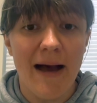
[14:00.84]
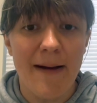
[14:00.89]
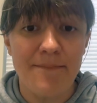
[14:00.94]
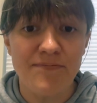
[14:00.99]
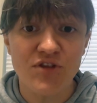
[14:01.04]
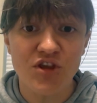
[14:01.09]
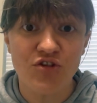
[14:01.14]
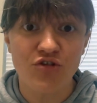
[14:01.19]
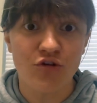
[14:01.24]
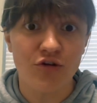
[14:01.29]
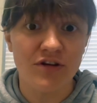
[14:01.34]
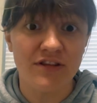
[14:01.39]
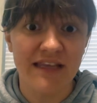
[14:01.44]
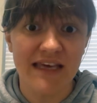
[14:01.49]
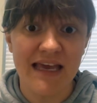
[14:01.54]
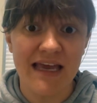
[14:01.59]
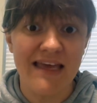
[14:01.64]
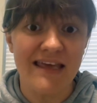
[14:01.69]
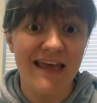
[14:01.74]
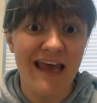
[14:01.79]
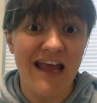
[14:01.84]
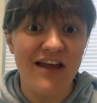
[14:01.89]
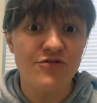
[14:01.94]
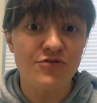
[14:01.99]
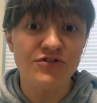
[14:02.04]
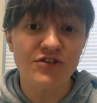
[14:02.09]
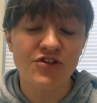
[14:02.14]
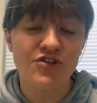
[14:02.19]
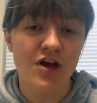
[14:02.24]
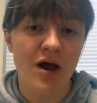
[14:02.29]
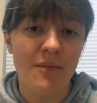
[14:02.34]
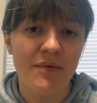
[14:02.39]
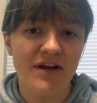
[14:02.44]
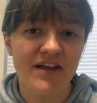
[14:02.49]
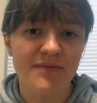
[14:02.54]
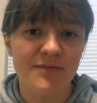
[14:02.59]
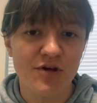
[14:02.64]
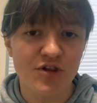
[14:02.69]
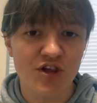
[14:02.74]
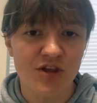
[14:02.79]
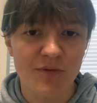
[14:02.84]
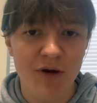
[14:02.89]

um, to certainly engage with this topic as much